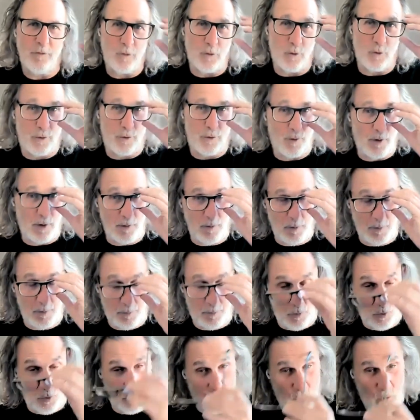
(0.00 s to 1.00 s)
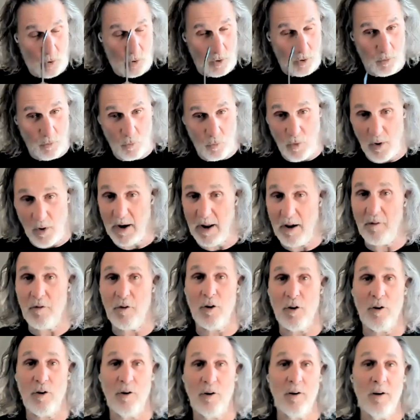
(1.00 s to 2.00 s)
your fourth grade report card, or
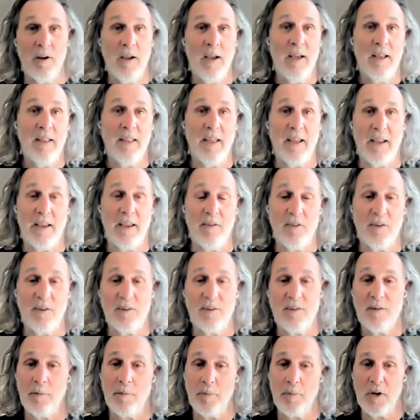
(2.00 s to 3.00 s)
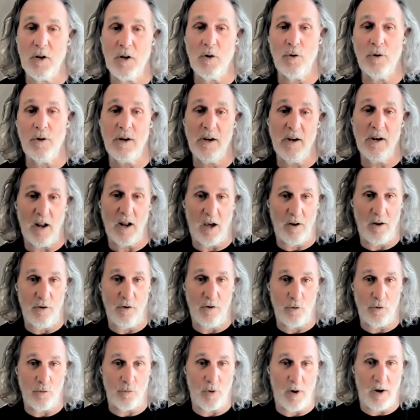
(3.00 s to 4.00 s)
whatever. They give it to somebody called an
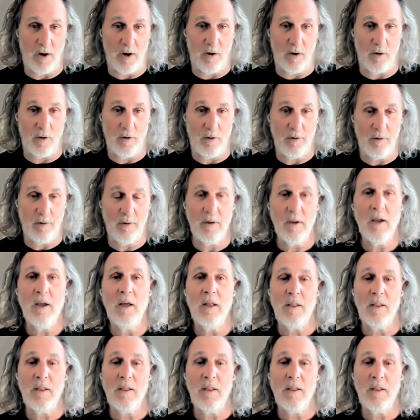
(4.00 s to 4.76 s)
underwriter.